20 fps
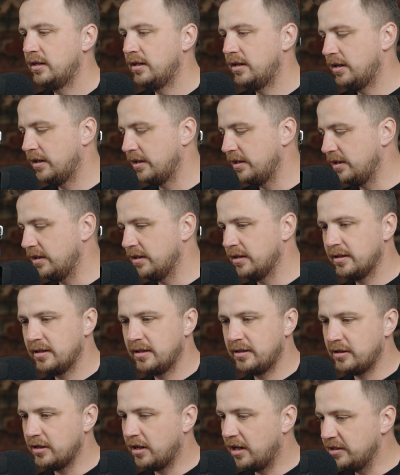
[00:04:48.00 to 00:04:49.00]
I
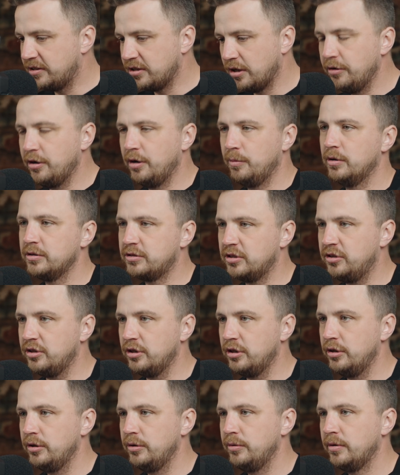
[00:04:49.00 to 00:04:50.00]
don't know what to
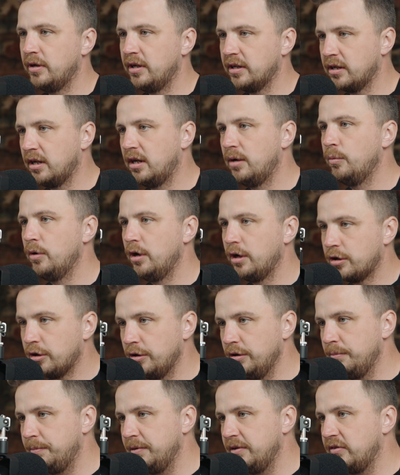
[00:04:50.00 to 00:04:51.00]
do. I can't work
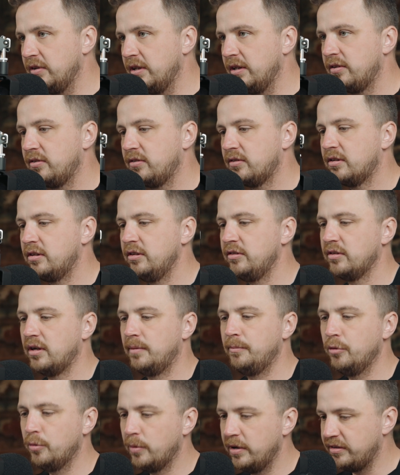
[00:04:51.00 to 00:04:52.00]
on the business because
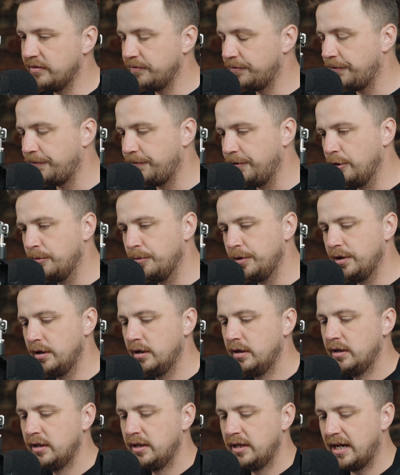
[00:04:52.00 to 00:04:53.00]
I'm always in fulfillment.
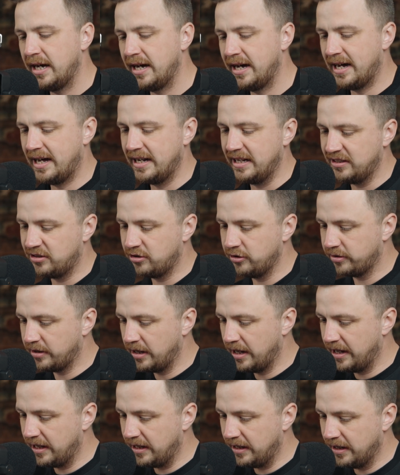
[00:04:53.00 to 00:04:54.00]
And it's just
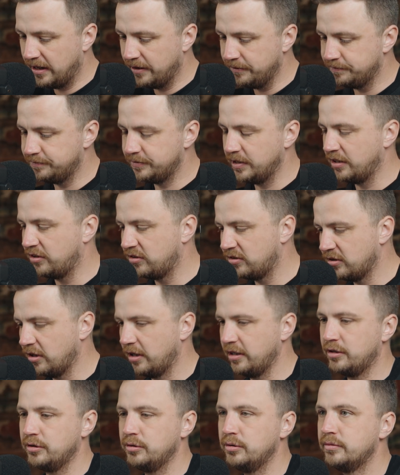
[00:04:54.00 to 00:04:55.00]
a
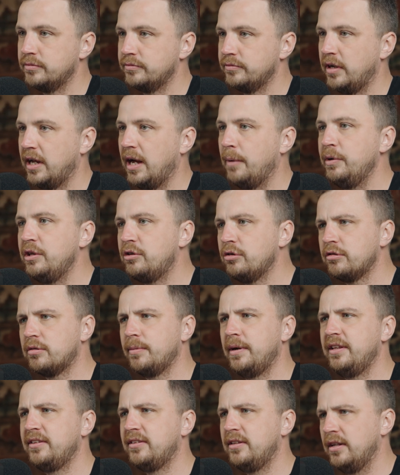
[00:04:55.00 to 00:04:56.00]
cycle, right? And we talked
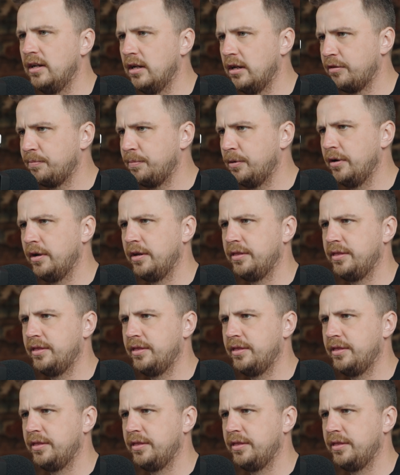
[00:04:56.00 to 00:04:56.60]
about this in the last pod, I